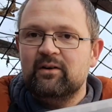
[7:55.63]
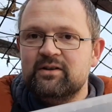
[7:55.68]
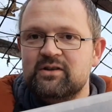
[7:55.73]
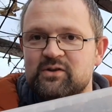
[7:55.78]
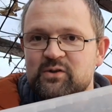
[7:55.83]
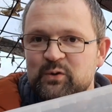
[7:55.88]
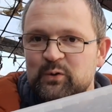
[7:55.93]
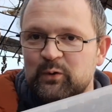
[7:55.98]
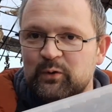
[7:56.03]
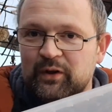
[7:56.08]

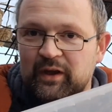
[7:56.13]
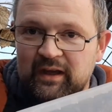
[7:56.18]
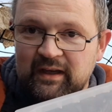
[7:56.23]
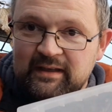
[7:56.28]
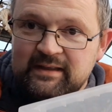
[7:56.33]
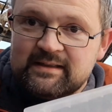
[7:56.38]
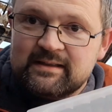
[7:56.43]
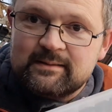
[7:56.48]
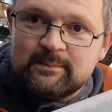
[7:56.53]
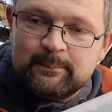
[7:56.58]
saw
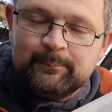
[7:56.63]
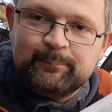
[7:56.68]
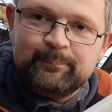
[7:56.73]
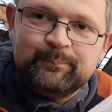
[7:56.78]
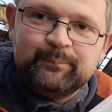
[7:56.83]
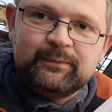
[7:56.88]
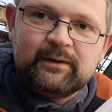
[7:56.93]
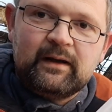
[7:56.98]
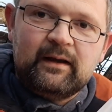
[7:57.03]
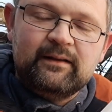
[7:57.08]
these,
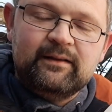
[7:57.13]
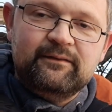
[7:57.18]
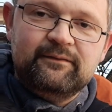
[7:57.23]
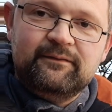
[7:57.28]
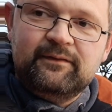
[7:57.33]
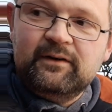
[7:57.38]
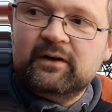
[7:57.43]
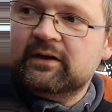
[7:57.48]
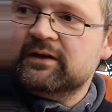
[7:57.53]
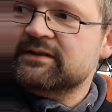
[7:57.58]
the
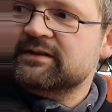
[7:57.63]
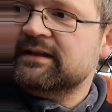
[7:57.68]
first